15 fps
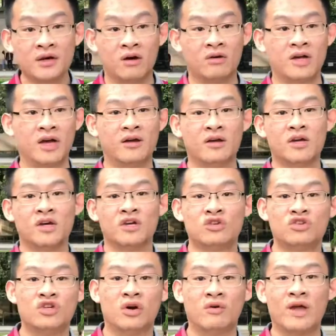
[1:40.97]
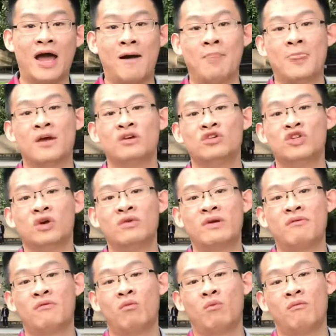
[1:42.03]
Okay, so yeah, so
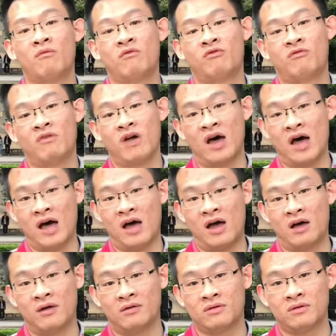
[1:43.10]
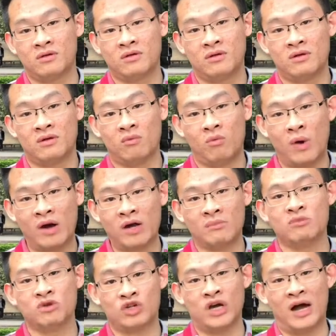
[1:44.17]
uh, Welcome
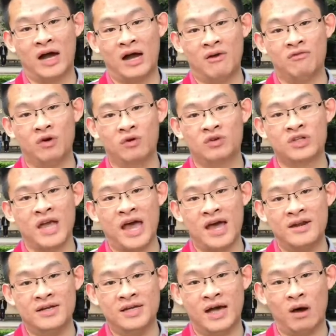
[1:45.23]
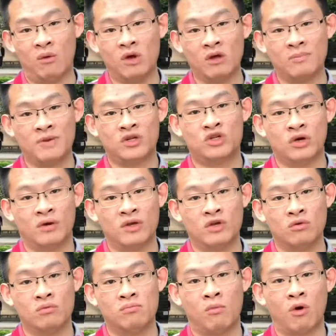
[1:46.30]
to Shanghai folks and uh, we'll be showing
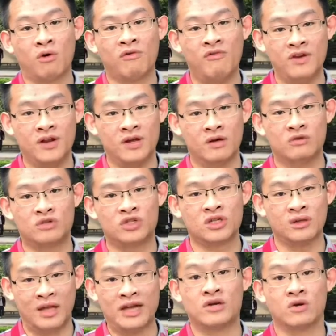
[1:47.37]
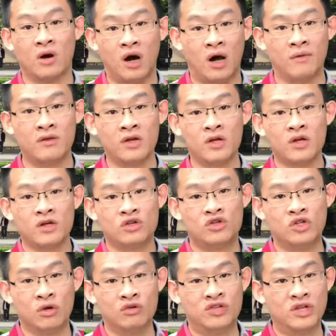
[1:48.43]
you more videos later on.
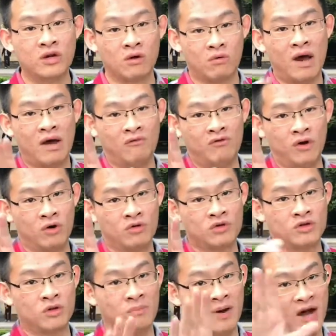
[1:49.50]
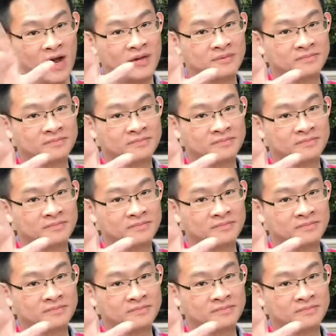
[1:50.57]
So see you around folks, goodbye.